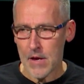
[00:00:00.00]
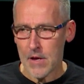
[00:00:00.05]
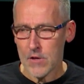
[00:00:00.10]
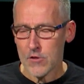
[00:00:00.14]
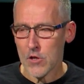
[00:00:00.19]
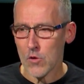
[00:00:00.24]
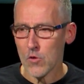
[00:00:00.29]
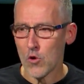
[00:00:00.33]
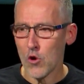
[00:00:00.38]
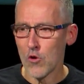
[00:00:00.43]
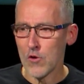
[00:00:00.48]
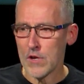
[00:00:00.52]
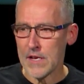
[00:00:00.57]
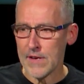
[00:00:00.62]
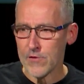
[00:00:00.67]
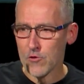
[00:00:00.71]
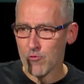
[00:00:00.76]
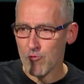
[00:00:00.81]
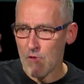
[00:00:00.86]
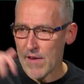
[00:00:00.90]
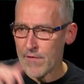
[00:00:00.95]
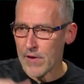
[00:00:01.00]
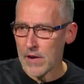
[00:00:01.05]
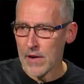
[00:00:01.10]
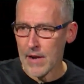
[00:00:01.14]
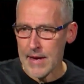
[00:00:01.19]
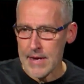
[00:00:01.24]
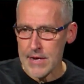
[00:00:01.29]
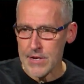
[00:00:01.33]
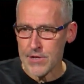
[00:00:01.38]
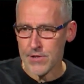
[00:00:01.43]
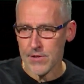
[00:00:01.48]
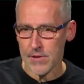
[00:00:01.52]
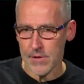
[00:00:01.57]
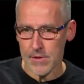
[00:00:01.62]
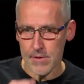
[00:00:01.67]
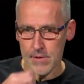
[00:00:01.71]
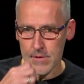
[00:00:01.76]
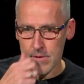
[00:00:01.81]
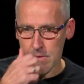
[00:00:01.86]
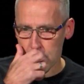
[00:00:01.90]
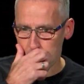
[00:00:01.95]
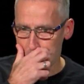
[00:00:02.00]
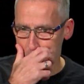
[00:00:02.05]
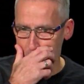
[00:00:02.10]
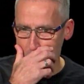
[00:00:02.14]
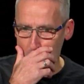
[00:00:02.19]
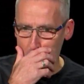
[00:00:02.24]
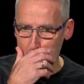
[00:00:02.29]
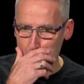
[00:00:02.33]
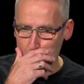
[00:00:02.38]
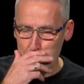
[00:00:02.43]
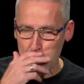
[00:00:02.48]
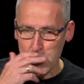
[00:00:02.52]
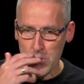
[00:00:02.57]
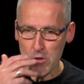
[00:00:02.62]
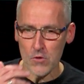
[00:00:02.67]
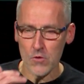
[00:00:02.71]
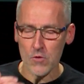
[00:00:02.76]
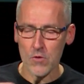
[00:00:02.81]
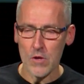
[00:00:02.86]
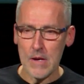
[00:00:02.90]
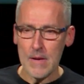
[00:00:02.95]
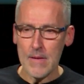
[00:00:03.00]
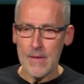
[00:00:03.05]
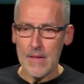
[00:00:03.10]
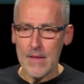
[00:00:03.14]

So God gives revelation to those two